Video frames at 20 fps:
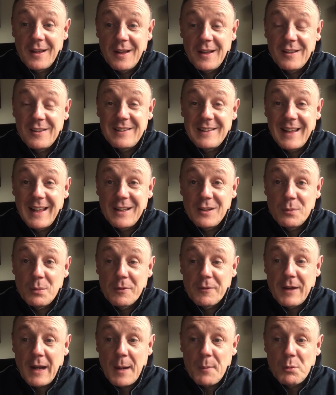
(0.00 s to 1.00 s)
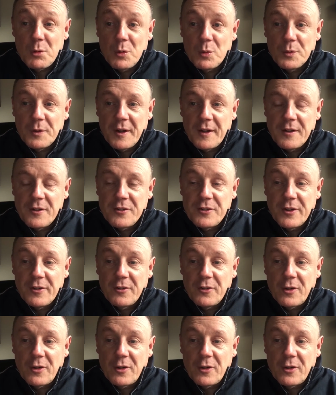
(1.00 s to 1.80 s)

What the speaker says: it's laced with Capricorn energy.